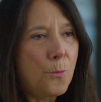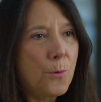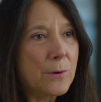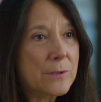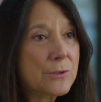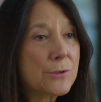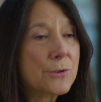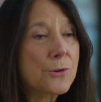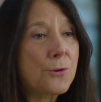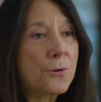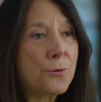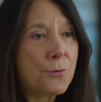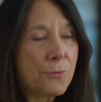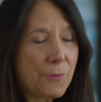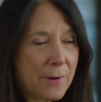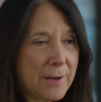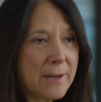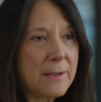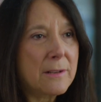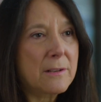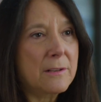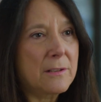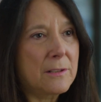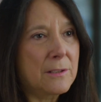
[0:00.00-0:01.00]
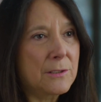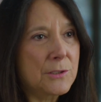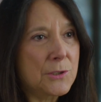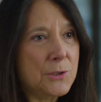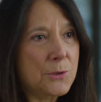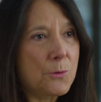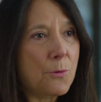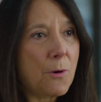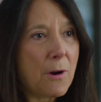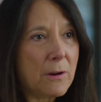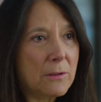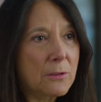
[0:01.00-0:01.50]
was critical
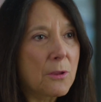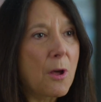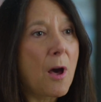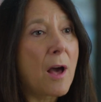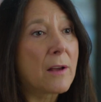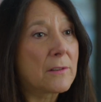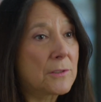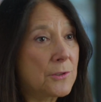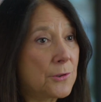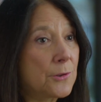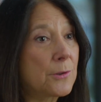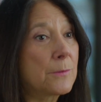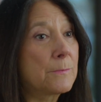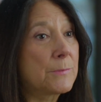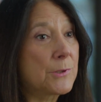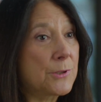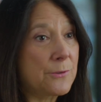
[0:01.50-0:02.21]
to our long-term